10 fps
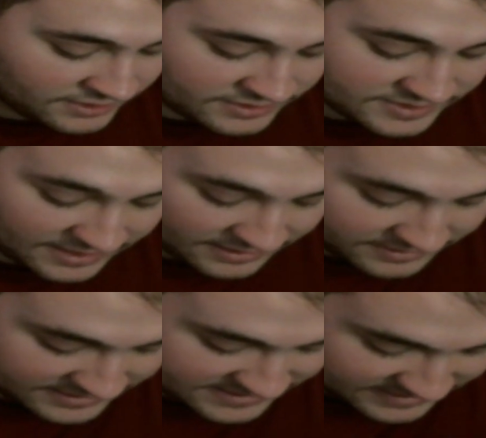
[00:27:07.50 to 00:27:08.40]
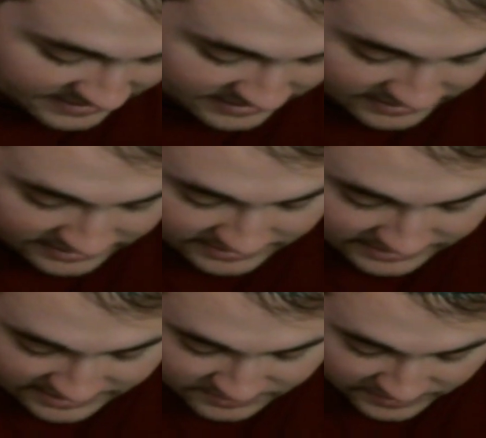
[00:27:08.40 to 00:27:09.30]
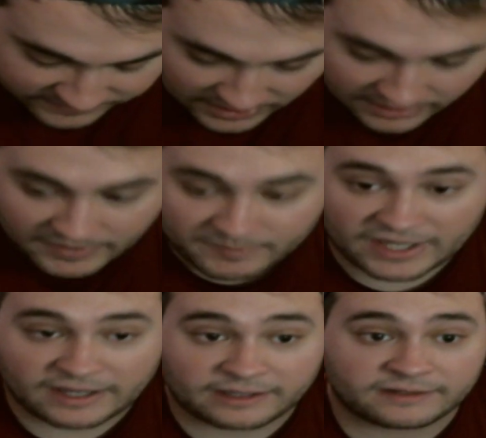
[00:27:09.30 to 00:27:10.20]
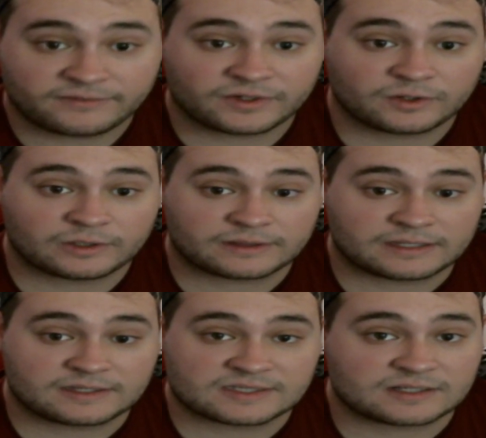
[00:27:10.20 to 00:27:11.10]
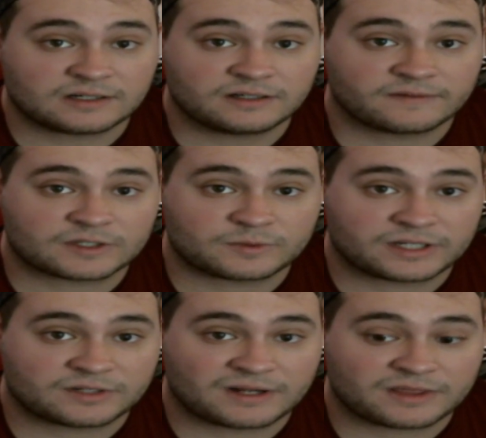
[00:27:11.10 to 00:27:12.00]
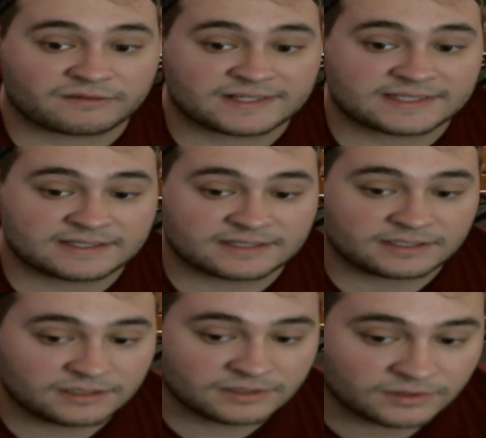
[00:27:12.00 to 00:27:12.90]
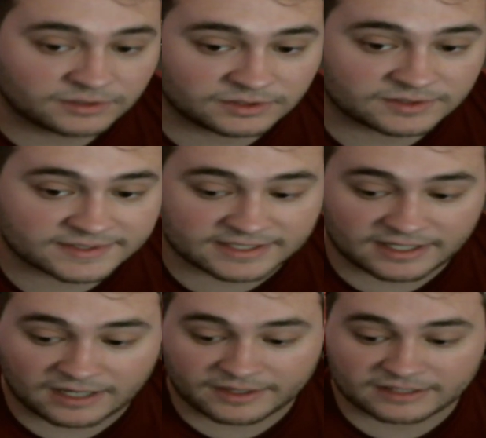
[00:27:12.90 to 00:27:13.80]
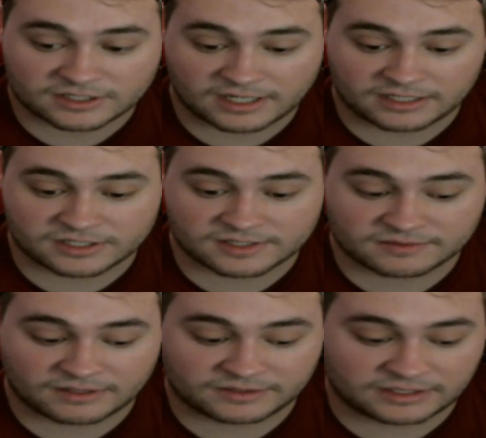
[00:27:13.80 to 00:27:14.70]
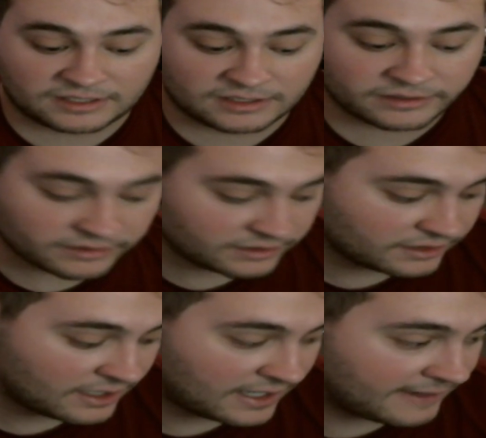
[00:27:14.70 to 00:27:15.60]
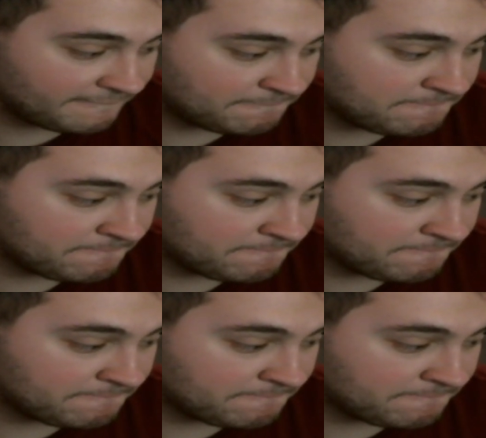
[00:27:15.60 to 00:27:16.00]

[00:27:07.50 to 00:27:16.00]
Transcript: So yeah, that's what I've got in my bag for the start of the 2023 season. We'll see how that changes throughout the year. Hope